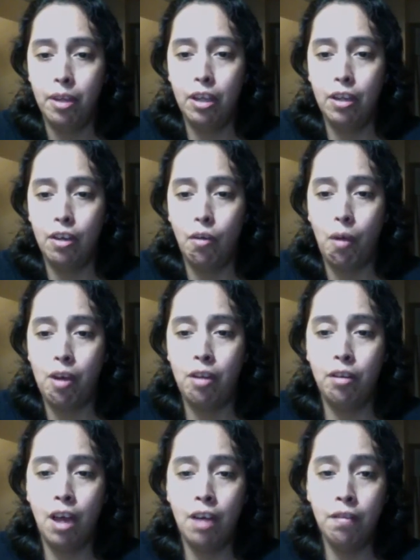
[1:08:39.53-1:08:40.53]
And
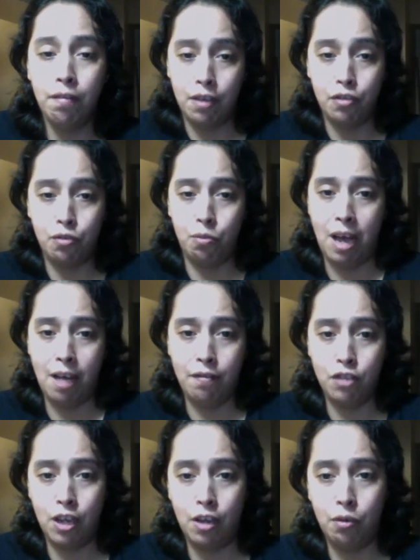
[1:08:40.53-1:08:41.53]
a lot of us who
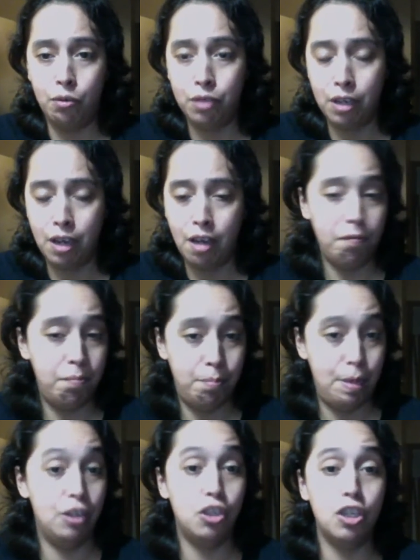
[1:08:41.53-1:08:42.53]
have channels and have
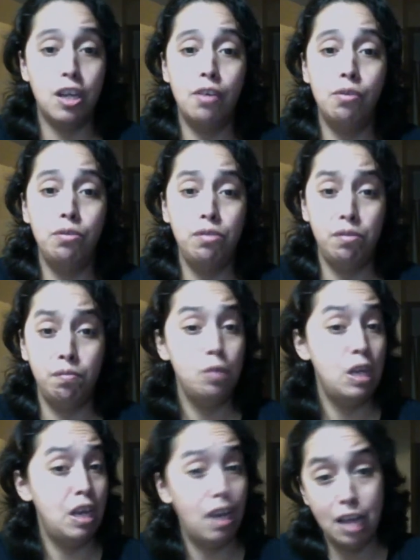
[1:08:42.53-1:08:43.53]
bigger channels
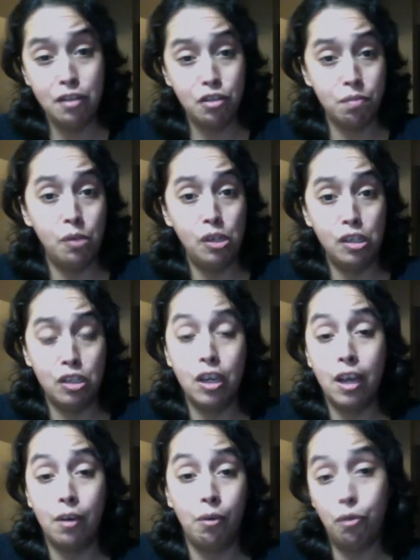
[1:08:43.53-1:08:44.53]
and smaller
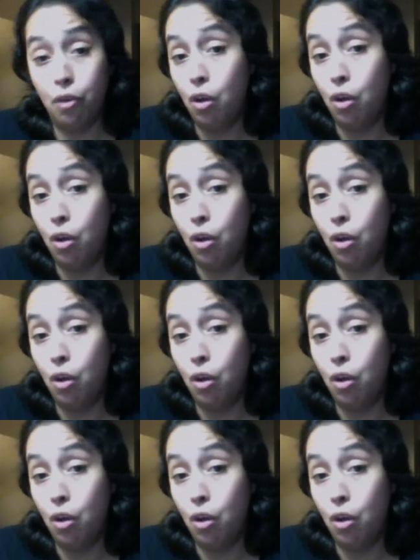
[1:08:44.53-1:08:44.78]
channels,